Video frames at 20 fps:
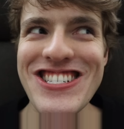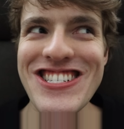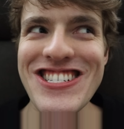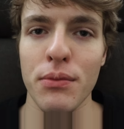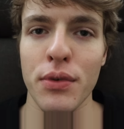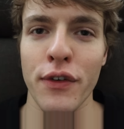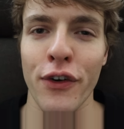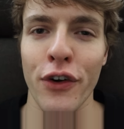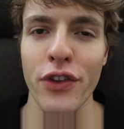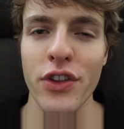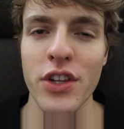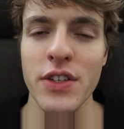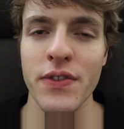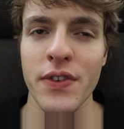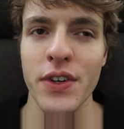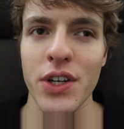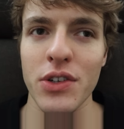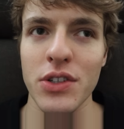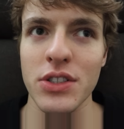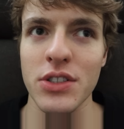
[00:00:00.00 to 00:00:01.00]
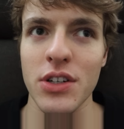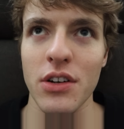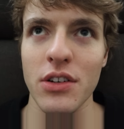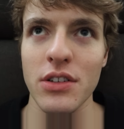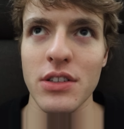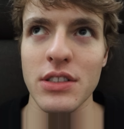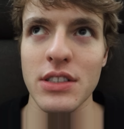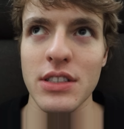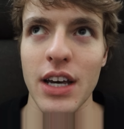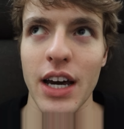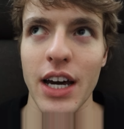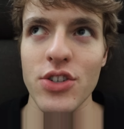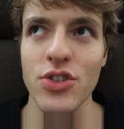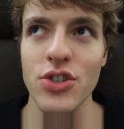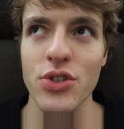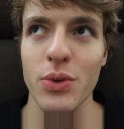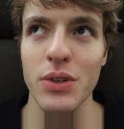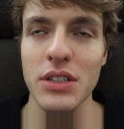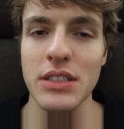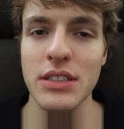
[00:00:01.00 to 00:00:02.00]
Before this video starts, I
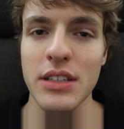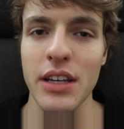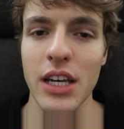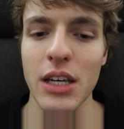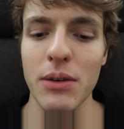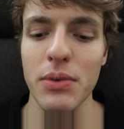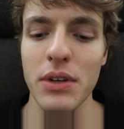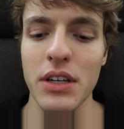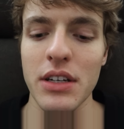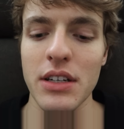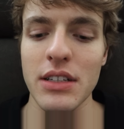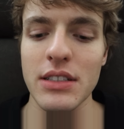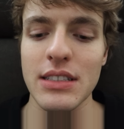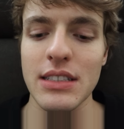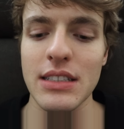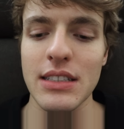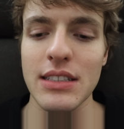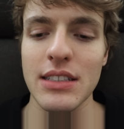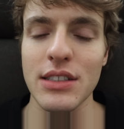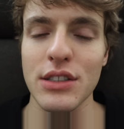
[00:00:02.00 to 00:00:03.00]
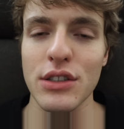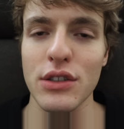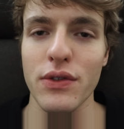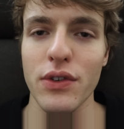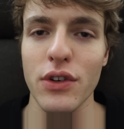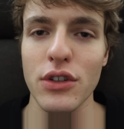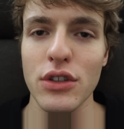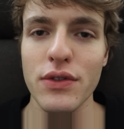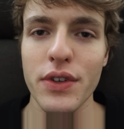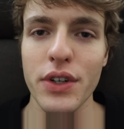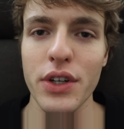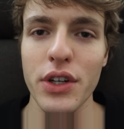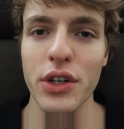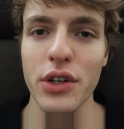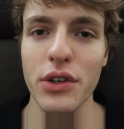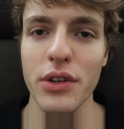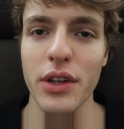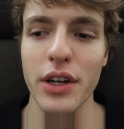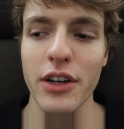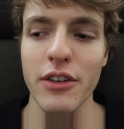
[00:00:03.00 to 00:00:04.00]
just want to say, because this is the first
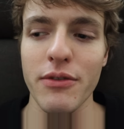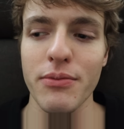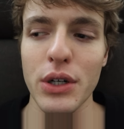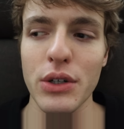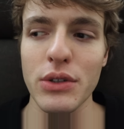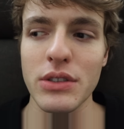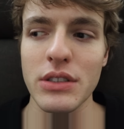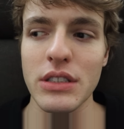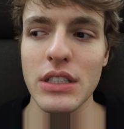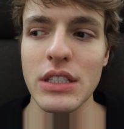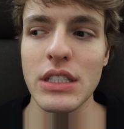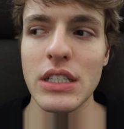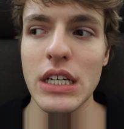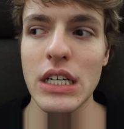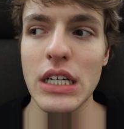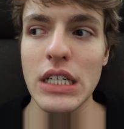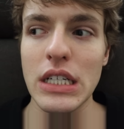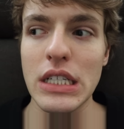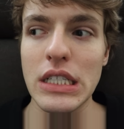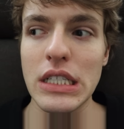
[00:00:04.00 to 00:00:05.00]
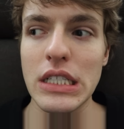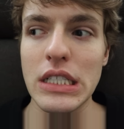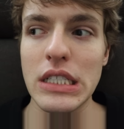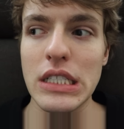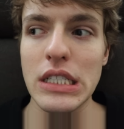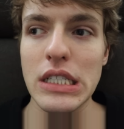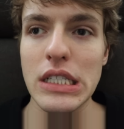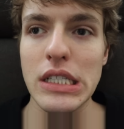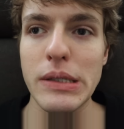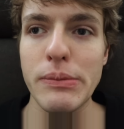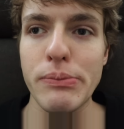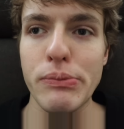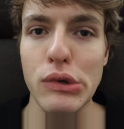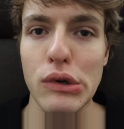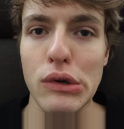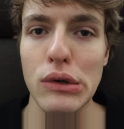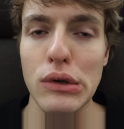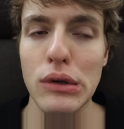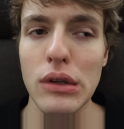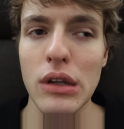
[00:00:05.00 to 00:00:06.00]
video that I posted in
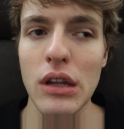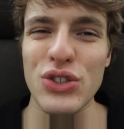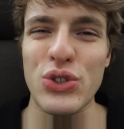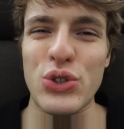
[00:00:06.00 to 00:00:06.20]
April.